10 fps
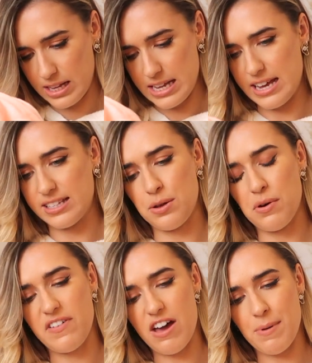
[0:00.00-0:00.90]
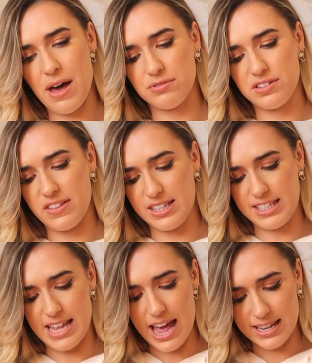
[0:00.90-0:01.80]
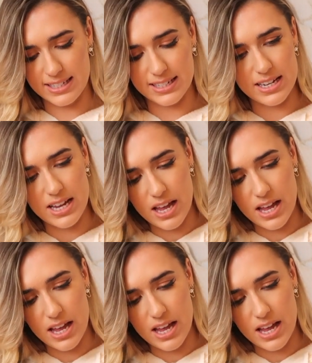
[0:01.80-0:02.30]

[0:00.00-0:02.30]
yes they were five pounds for the set